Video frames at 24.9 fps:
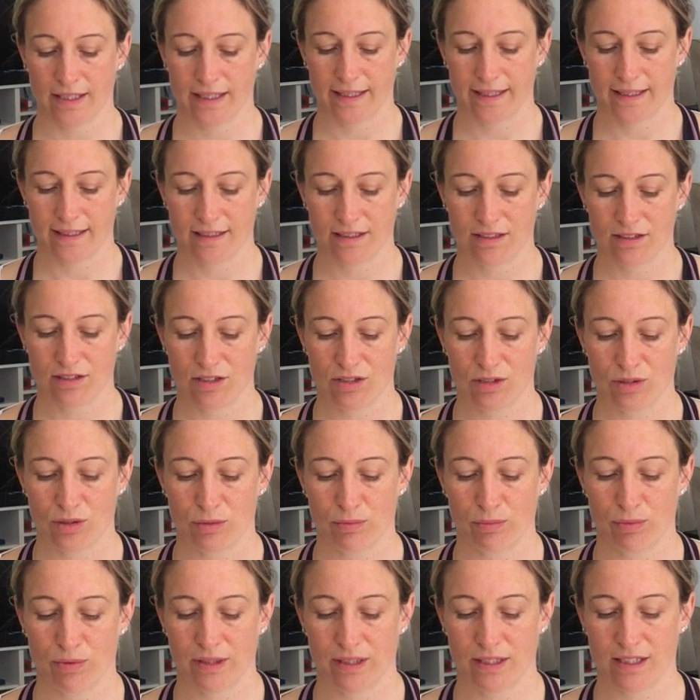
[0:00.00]
Okay, start to
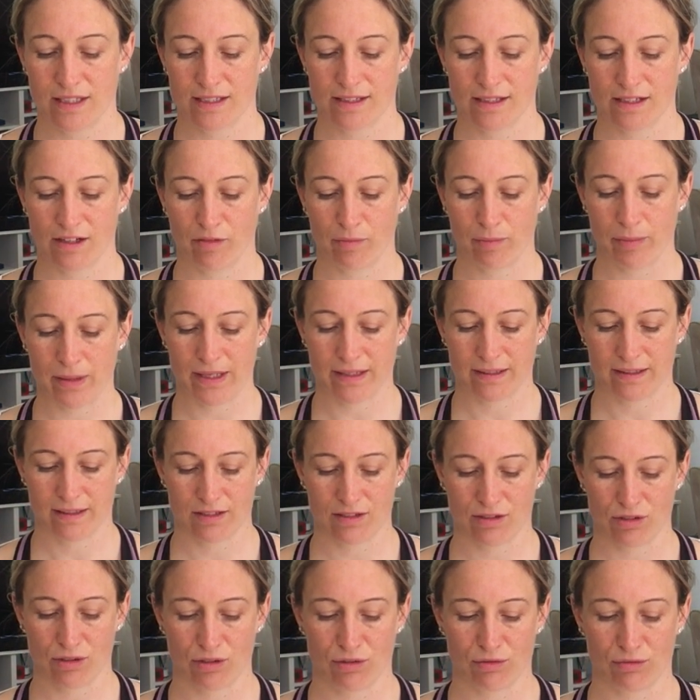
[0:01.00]
bring yourself back
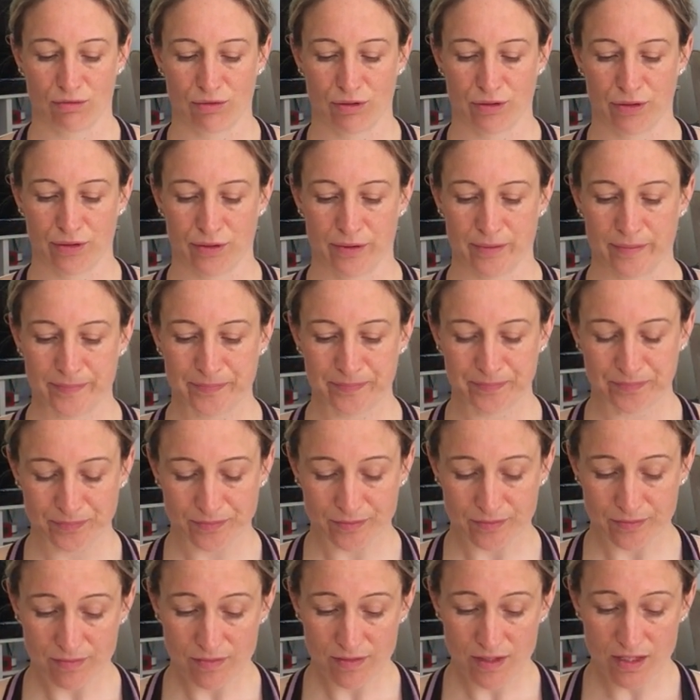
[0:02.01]
into the room.
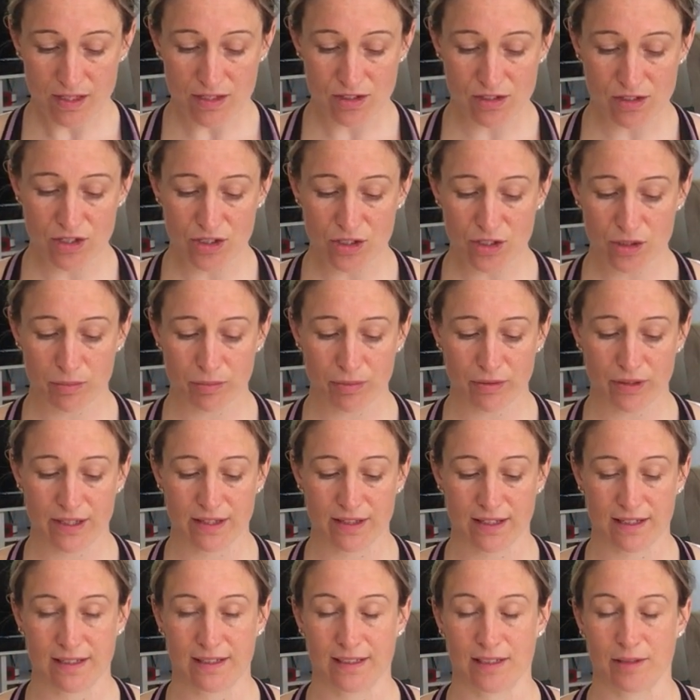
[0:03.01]
Start to
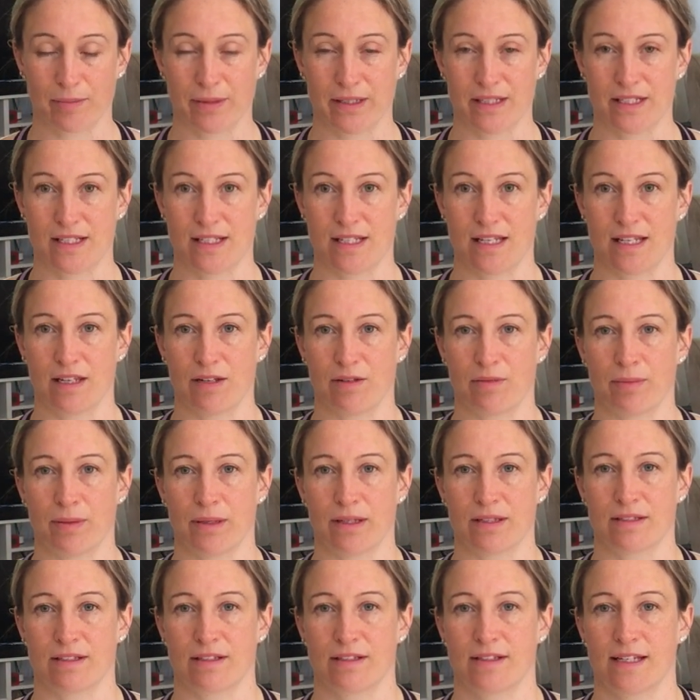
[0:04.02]
breathe a little bit deeper.
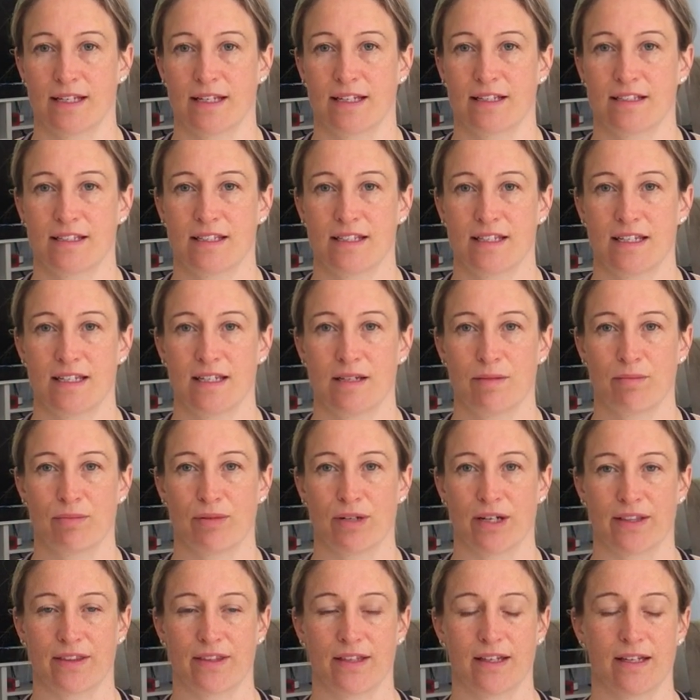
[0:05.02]
So take a deep
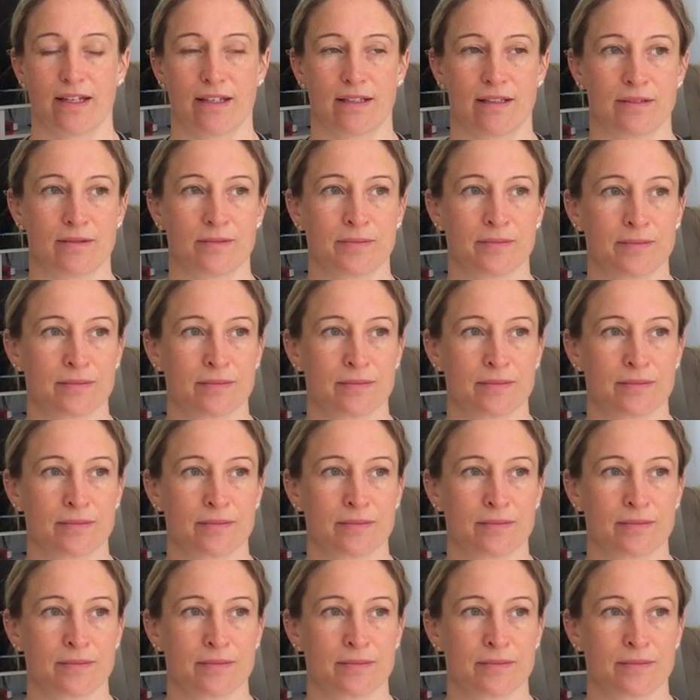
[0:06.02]
breath in